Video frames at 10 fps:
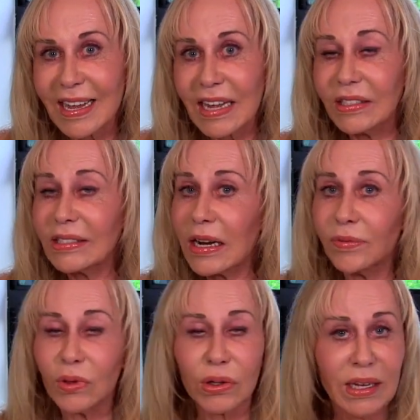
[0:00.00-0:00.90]
Instead of
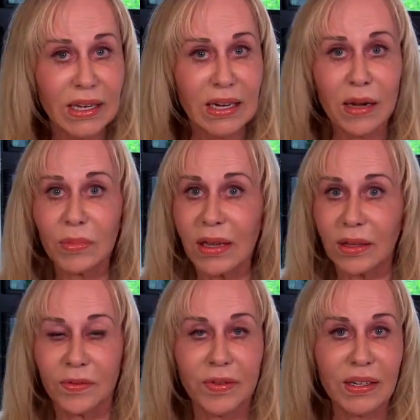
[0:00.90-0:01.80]
looking at him like
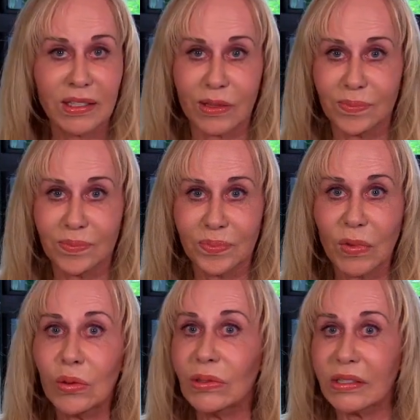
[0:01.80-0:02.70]
the victim,
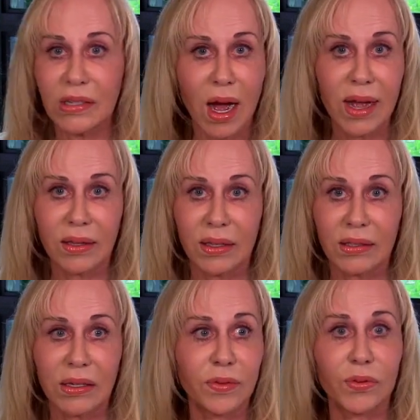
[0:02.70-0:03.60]
who's
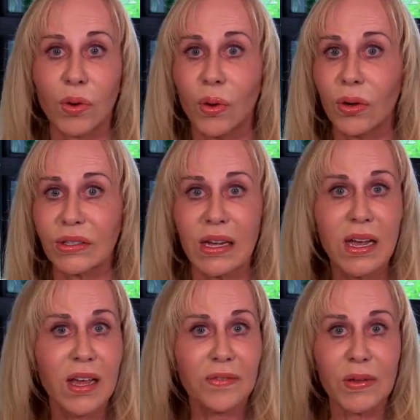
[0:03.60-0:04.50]
guileless, and of course,
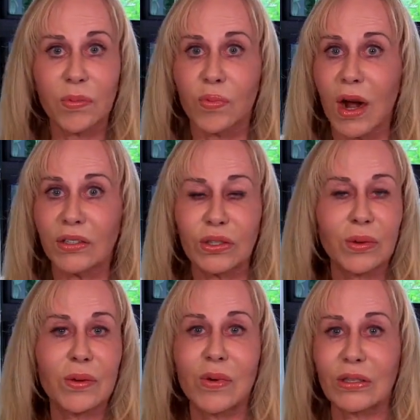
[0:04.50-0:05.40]
if he wants to,
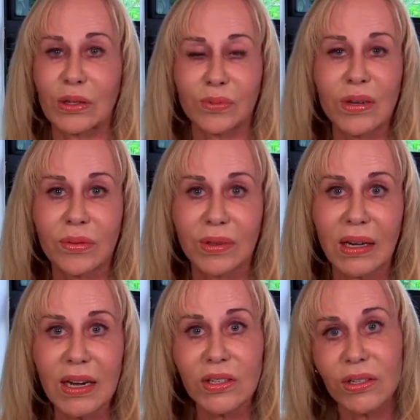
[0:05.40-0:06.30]
he wants a real
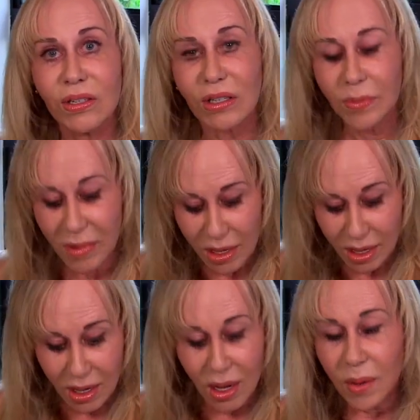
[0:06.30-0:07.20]
relationship,
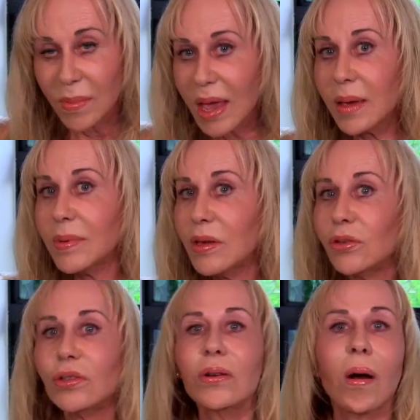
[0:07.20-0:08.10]
maybe you
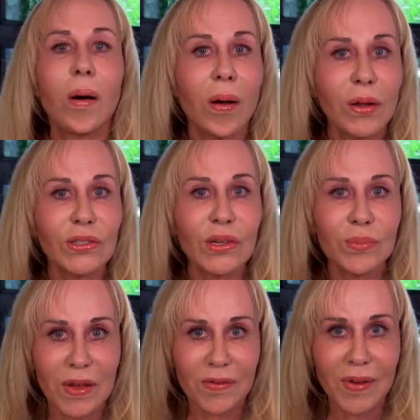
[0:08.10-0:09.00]
should also
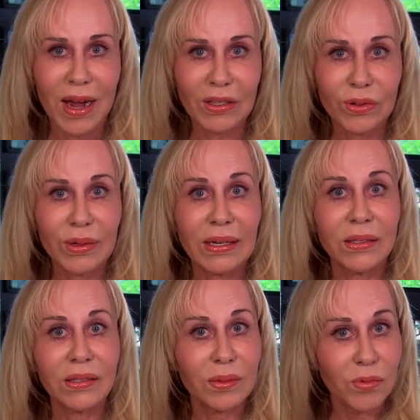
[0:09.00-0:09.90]
be factoring
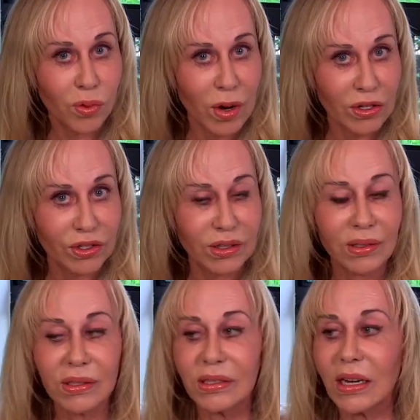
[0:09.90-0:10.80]
in some
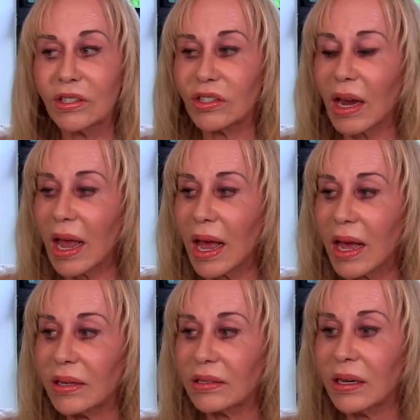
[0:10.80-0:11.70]
questions such
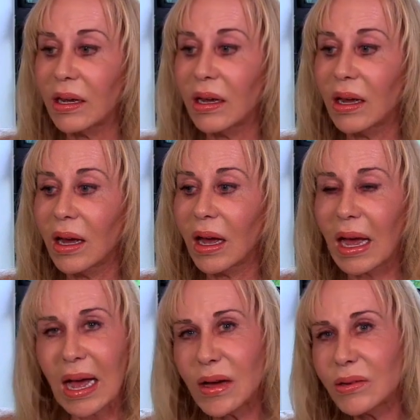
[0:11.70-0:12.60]
as,
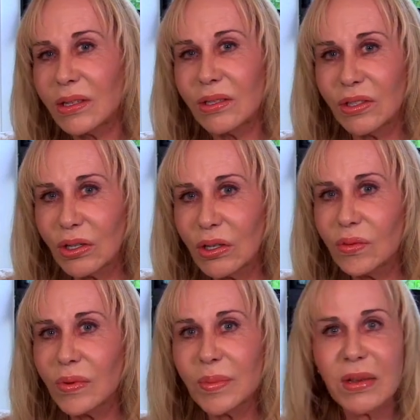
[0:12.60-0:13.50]
how could two
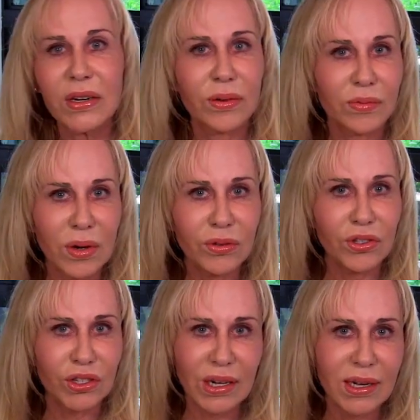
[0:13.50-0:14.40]
women in a row
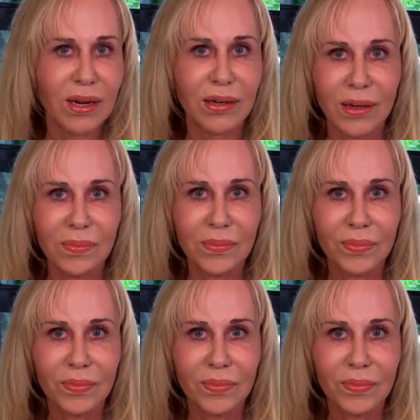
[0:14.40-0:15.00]
cheat on him?